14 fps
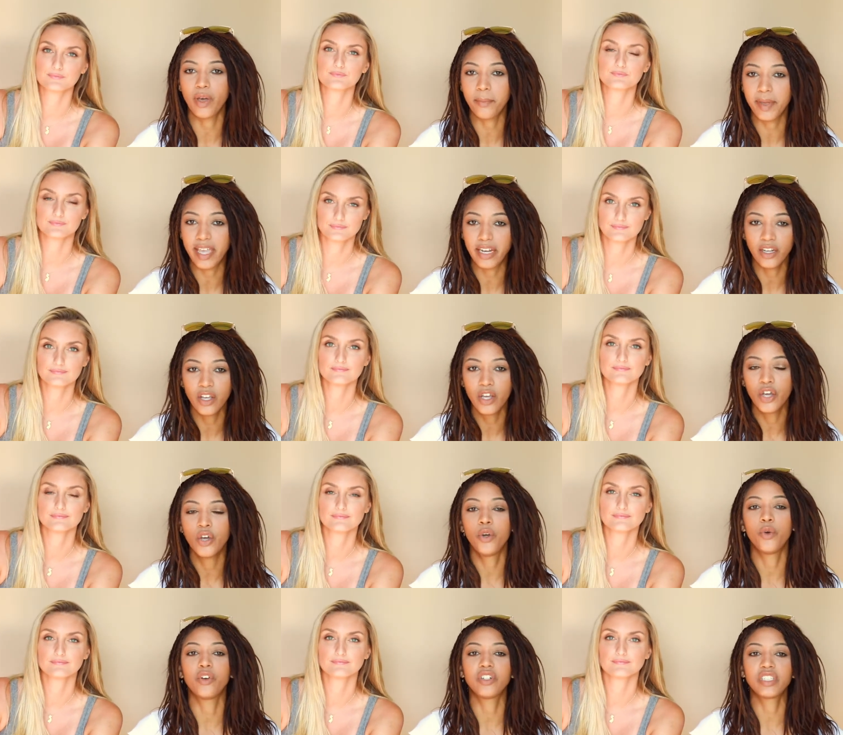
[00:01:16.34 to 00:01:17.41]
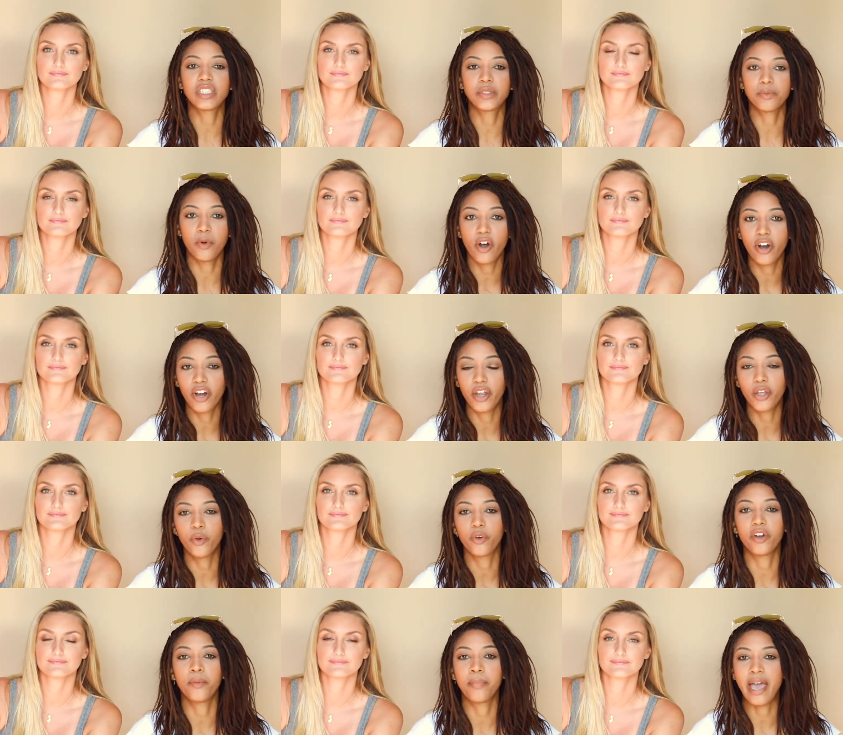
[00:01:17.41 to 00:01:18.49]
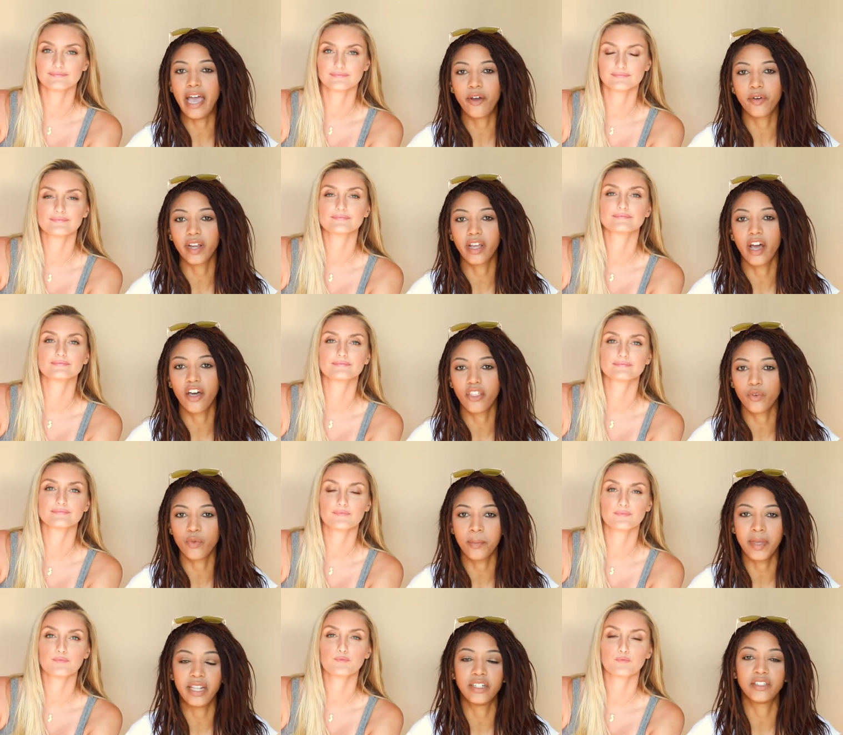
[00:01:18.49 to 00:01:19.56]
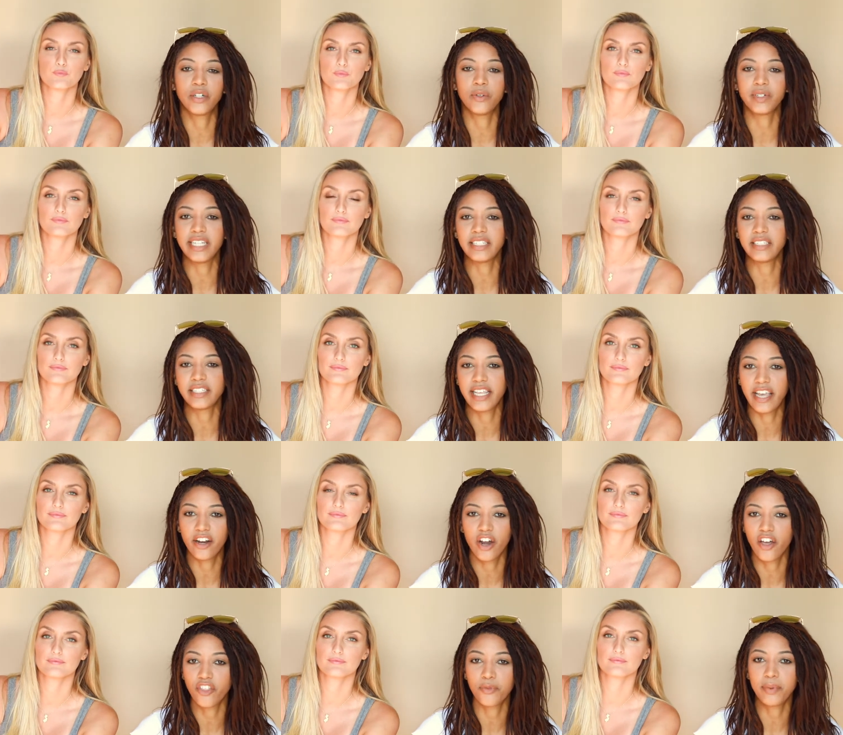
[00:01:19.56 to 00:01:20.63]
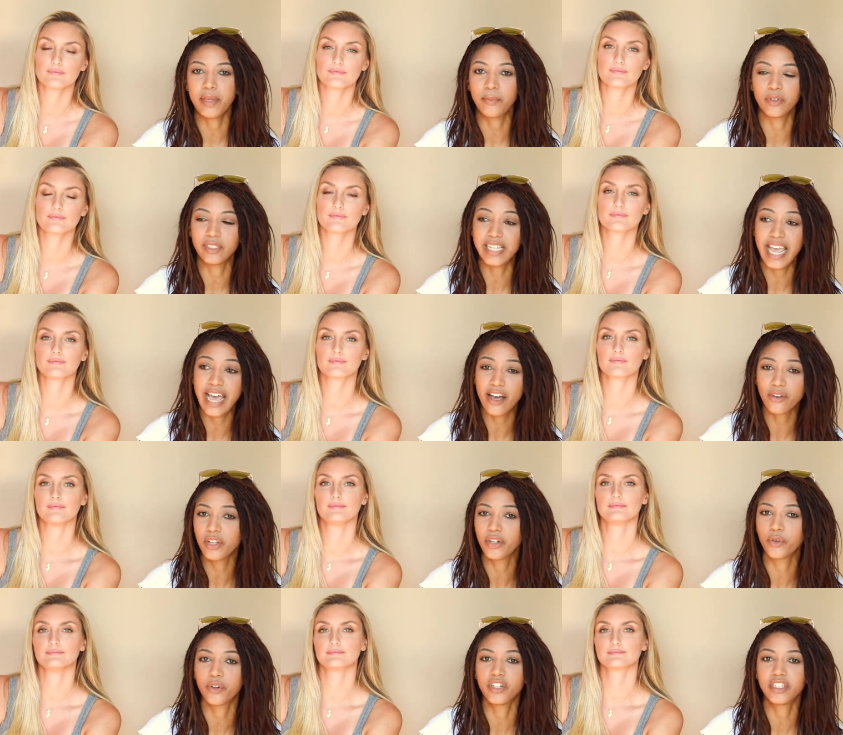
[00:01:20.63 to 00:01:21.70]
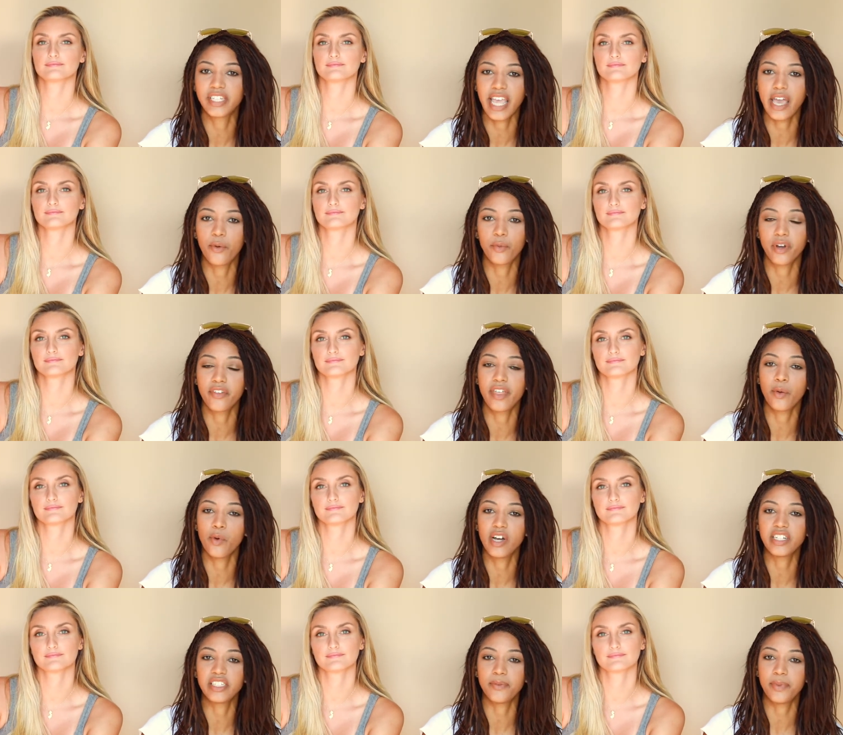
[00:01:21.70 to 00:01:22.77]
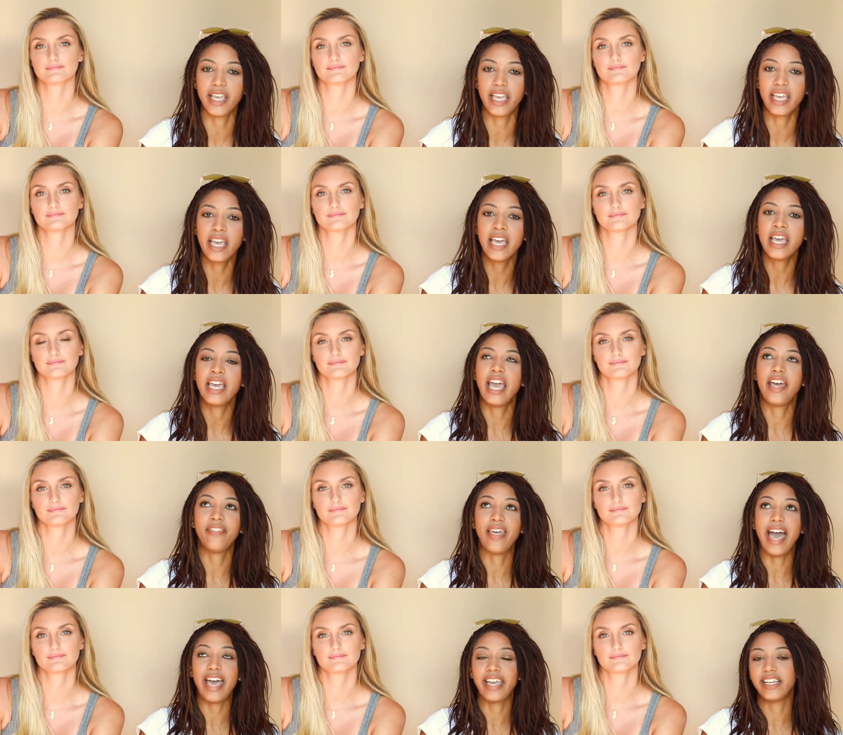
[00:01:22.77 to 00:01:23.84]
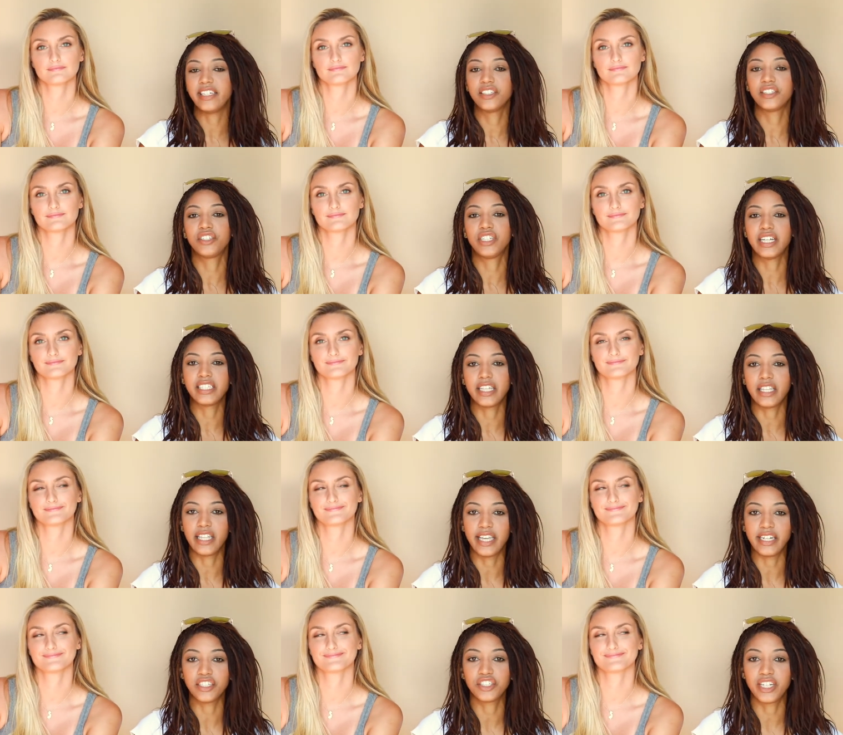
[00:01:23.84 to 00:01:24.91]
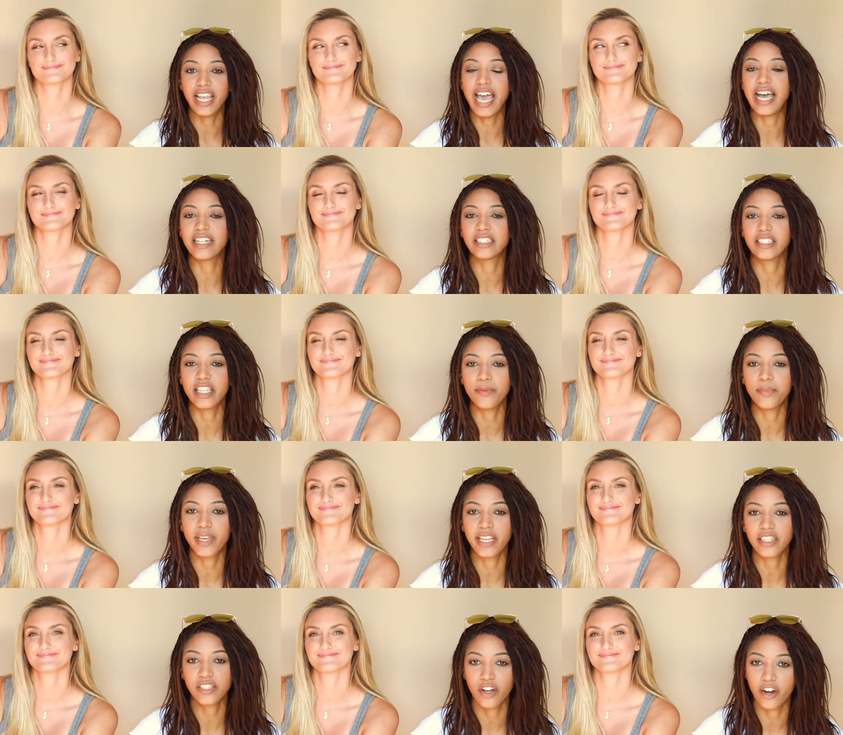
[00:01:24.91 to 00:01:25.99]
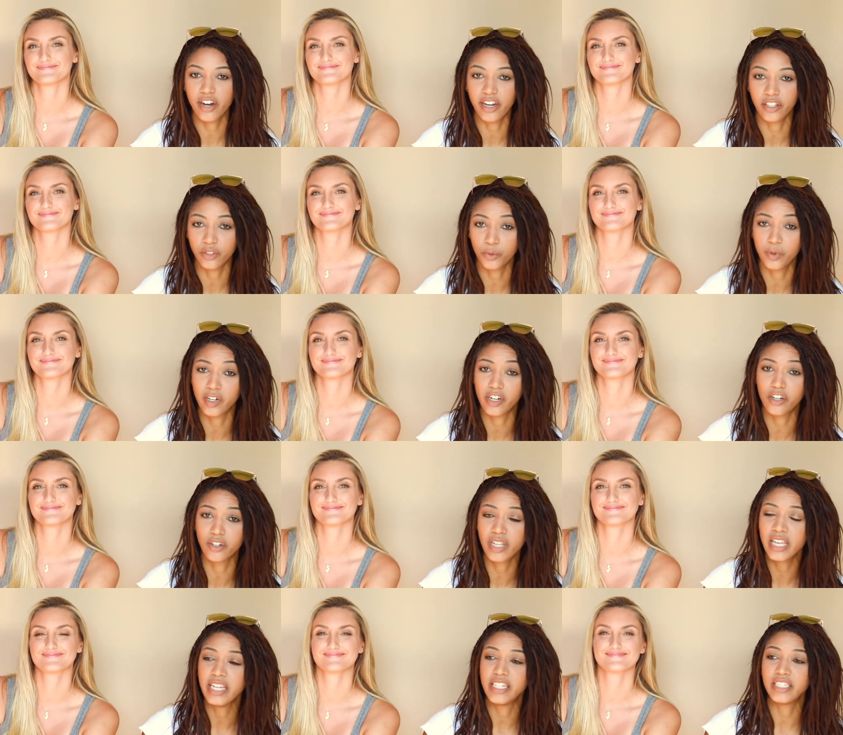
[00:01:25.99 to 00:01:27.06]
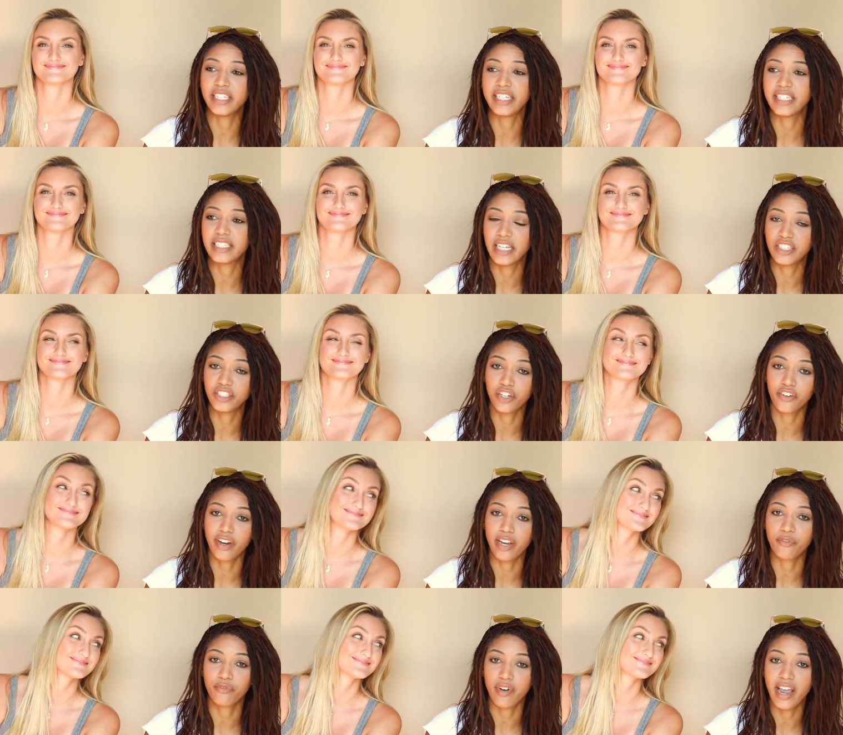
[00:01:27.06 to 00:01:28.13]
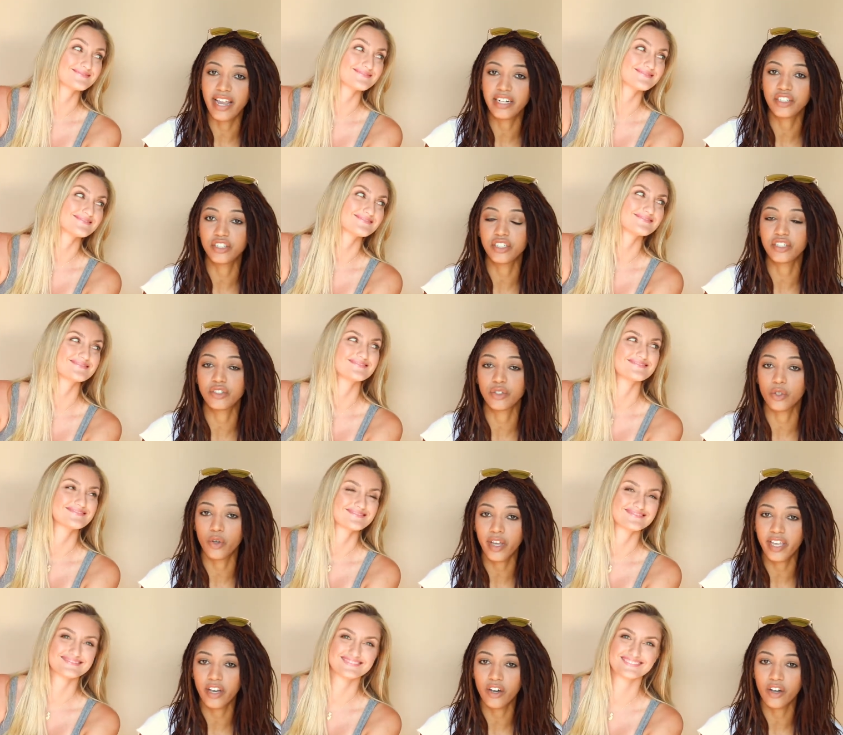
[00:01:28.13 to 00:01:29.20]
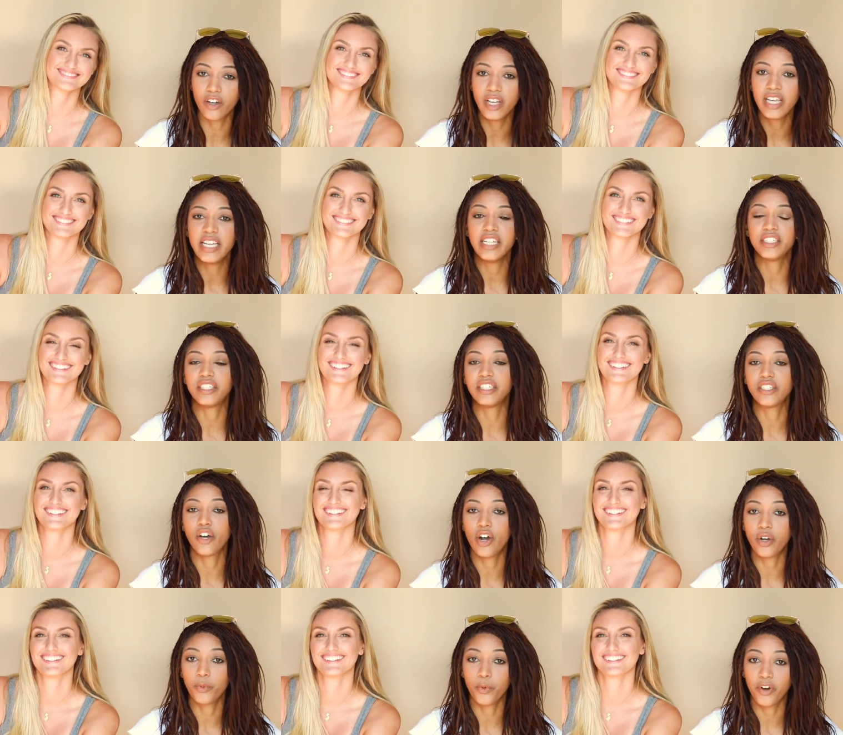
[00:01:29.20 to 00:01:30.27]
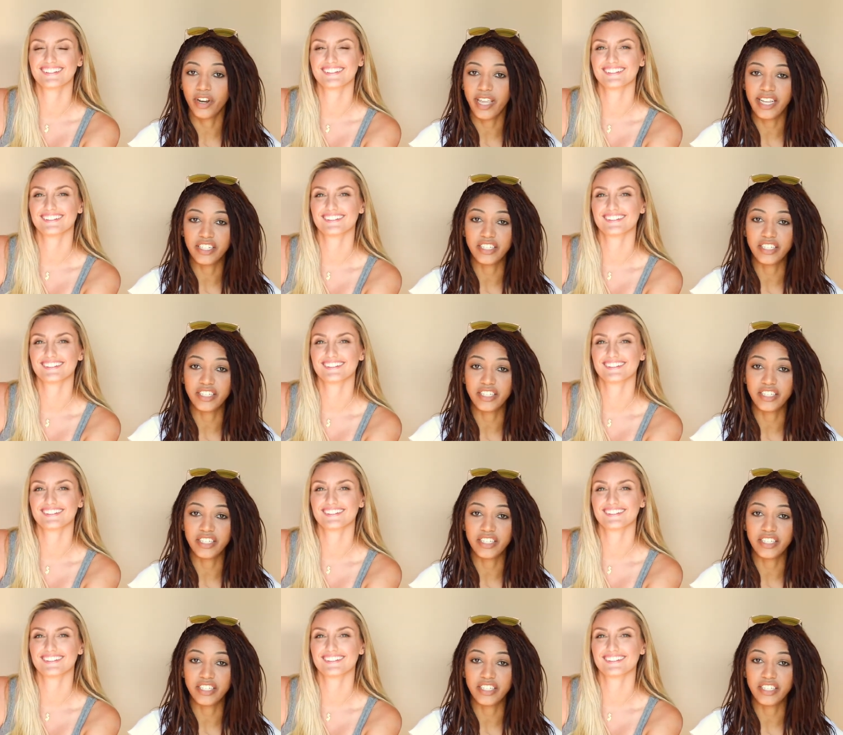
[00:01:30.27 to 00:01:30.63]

Speaker 1: women who are smart, who are empowering other women, don't need to tear other people down in order to get where they want to be, and that is Jessielyn. She has the biggest heart in the world. She is such a great friend. She's loyal. She's hardworking.